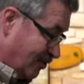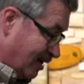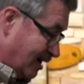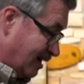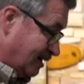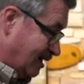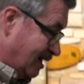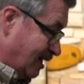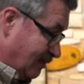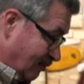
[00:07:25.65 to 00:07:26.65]
be kind of
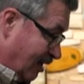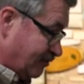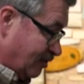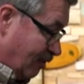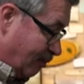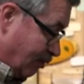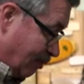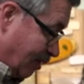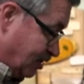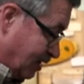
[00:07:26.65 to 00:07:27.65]
a, a
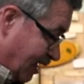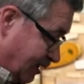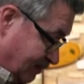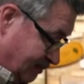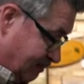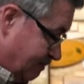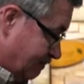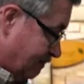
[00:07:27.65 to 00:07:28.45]
diminishing breed here.